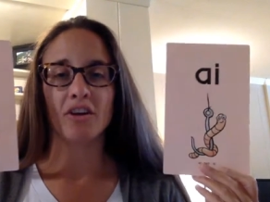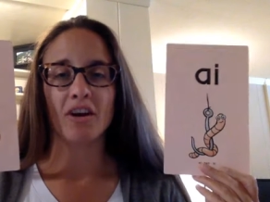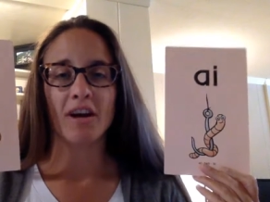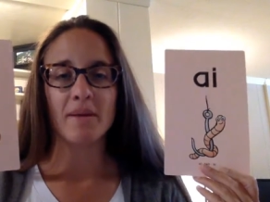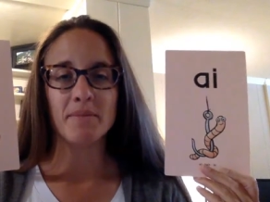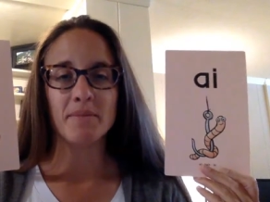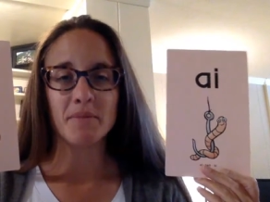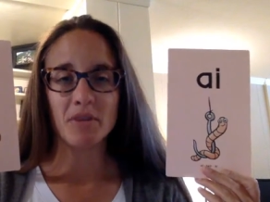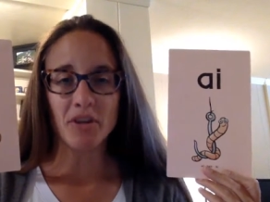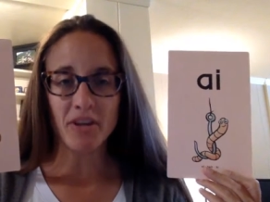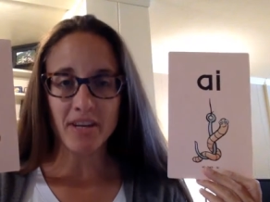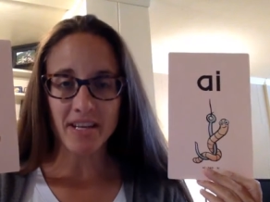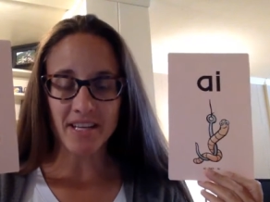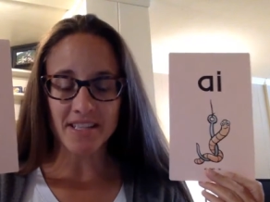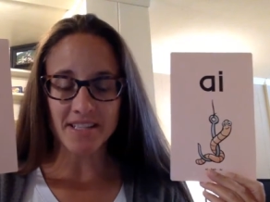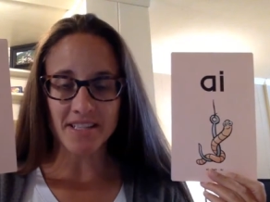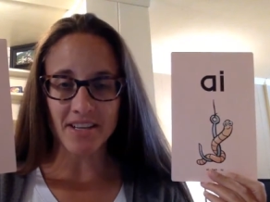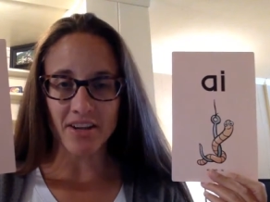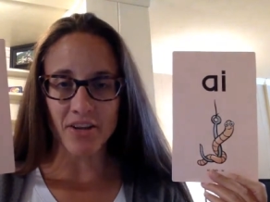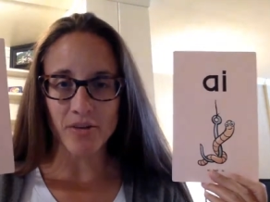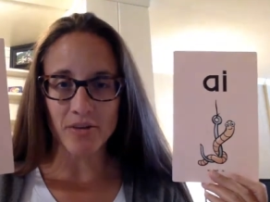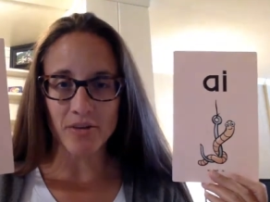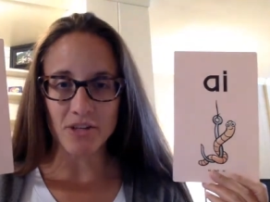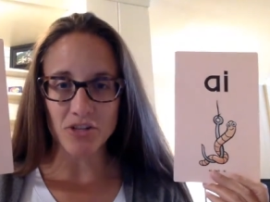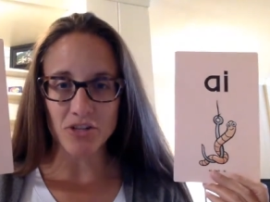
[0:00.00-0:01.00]
I'm going to
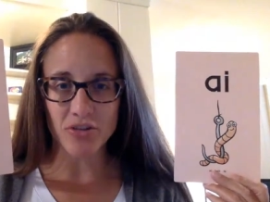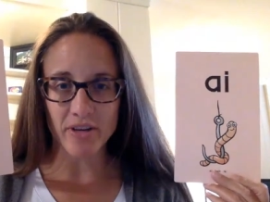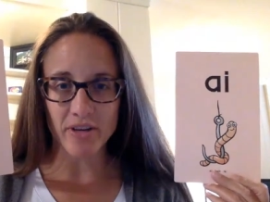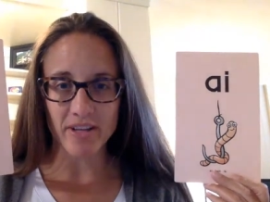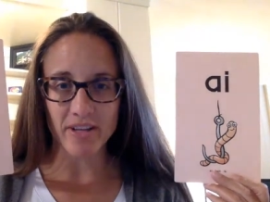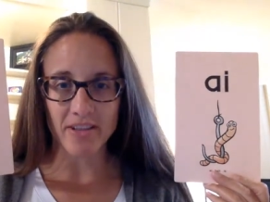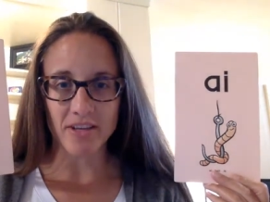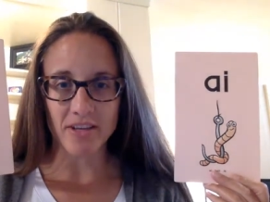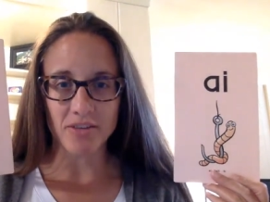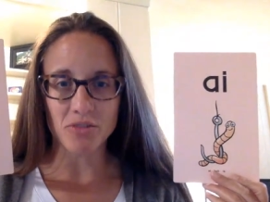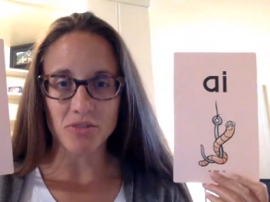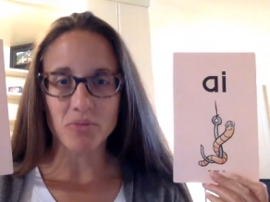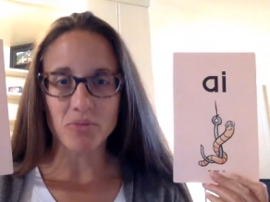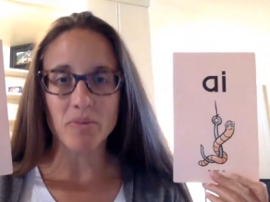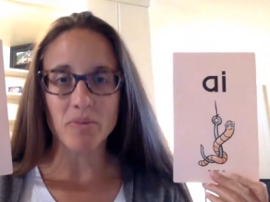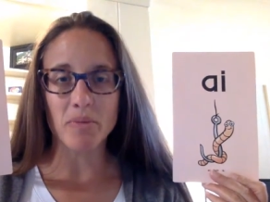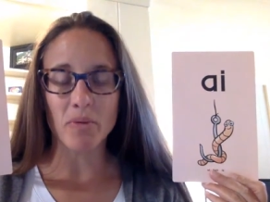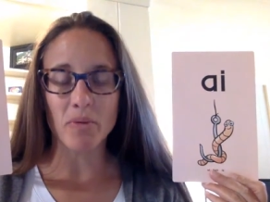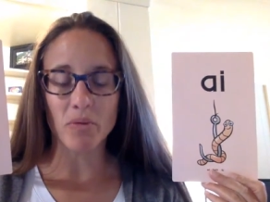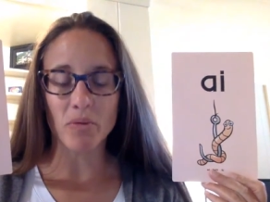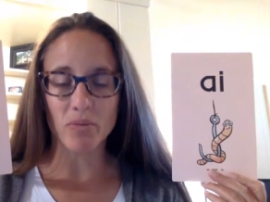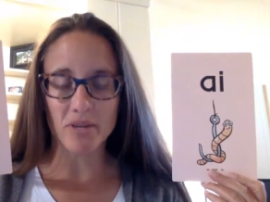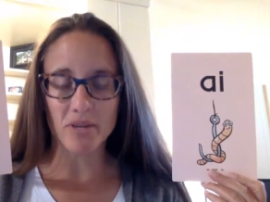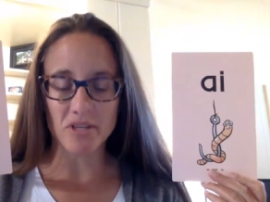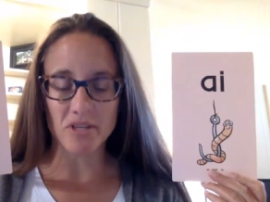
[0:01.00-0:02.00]
tell you a trick though to
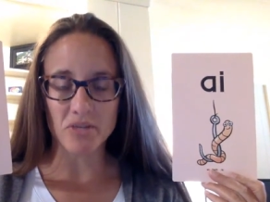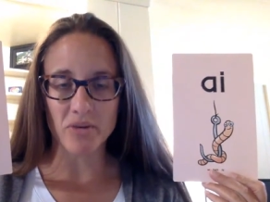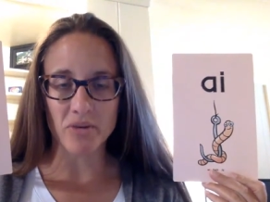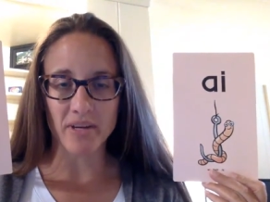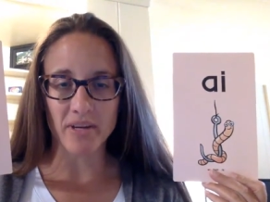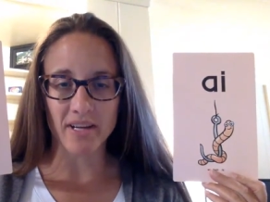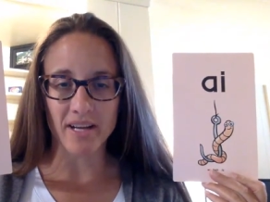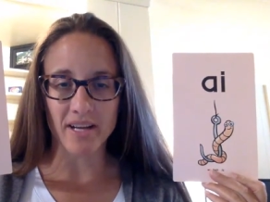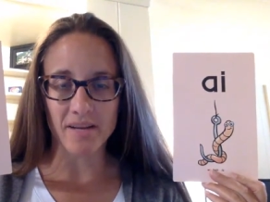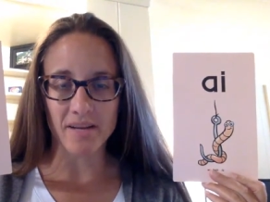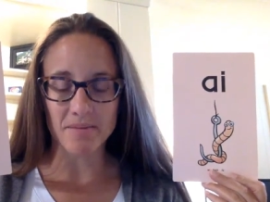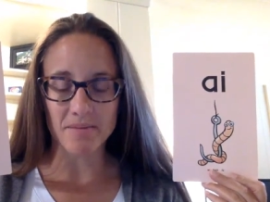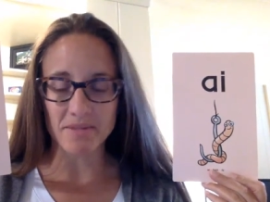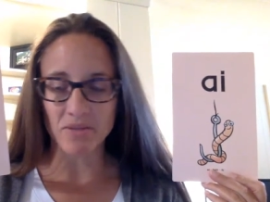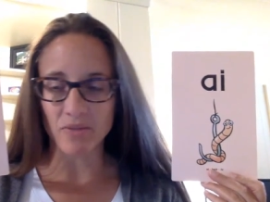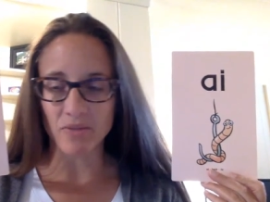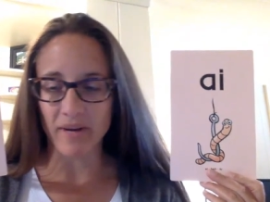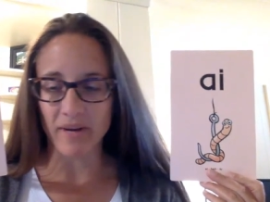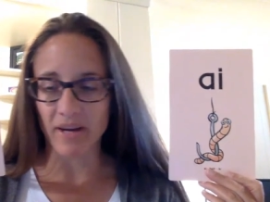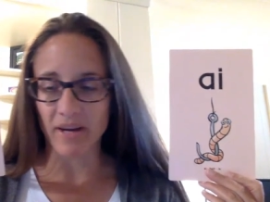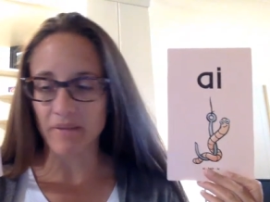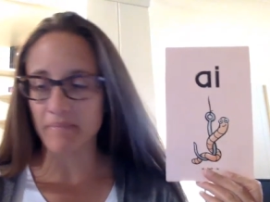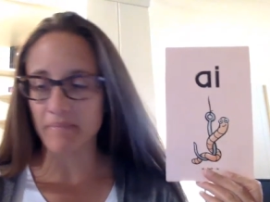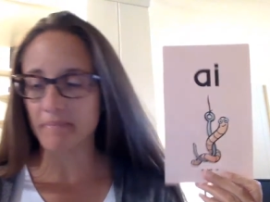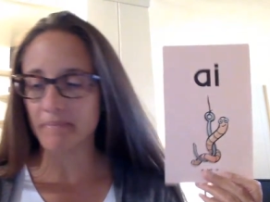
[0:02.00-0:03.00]
remember which one comes
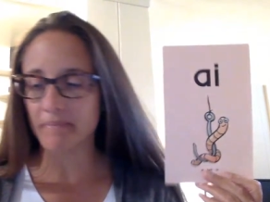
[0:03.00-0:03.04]
where.